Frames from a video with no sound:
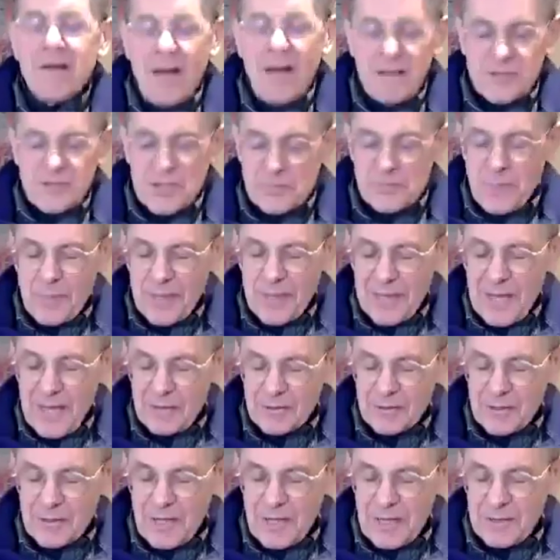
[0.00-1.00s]
just pick
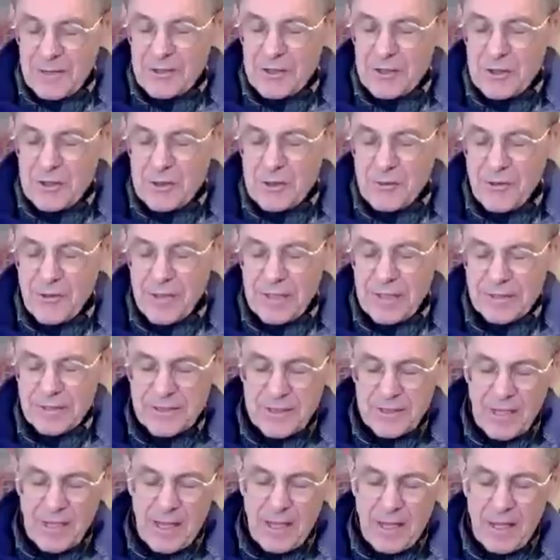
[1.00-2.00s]
out 2
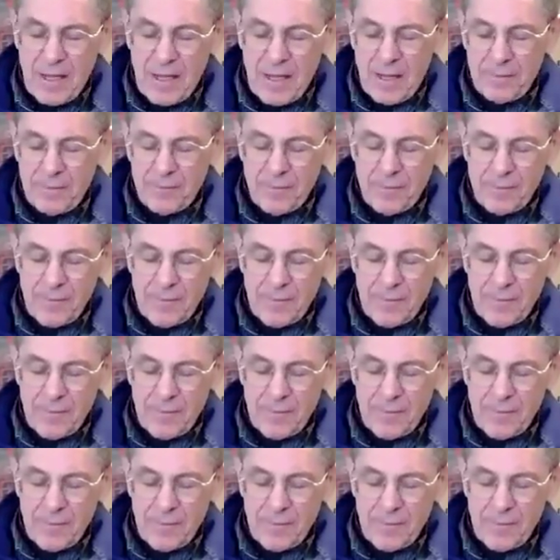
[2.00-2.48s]
things that I,